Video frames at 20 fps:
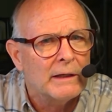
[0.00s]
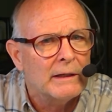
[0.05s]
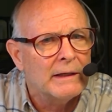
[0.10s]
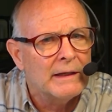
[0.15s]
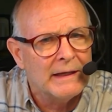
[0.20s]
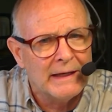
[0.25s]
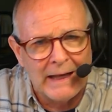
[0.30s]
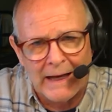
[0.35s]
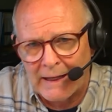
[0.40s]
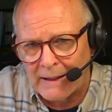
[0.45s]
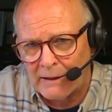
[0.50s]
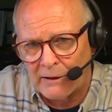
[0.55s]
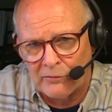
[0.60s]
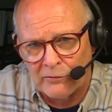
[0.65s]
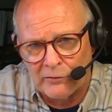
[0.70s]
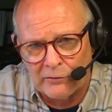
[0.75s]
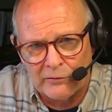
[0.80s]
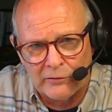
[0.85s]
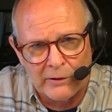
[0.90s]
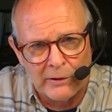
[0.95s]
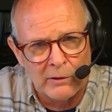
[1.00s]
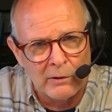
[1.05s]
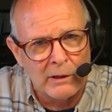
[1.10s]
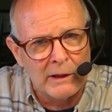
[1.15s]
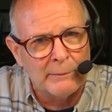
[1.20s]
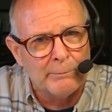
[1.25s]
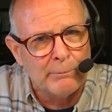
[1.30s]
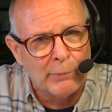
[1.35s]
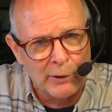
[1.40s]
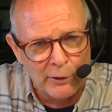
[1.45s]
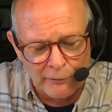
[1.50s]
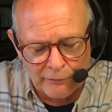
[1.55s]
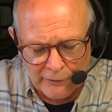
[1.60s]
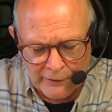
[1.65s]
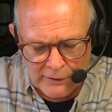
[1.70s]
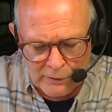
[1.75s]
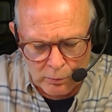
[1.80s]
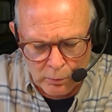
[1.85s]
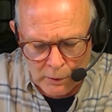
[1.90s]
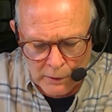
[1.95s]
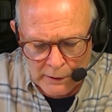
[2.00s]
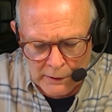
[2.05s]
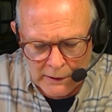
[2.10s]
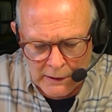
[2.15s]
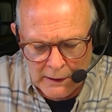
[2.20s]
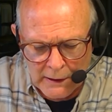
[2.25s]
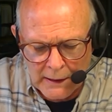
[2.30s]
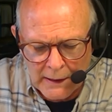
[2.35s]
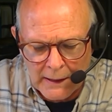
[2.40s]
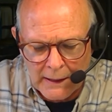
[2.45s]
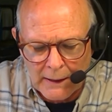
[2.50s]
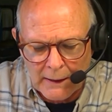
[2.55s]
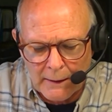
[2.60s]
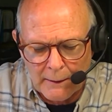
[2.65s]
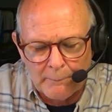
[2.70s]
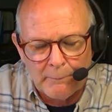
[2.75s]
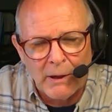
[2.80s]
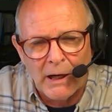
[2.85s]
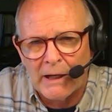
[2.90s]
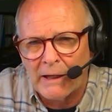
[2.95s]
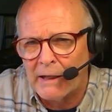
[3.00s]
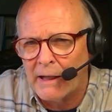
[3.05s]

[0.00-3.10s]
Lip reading: not necessarily perfect work, but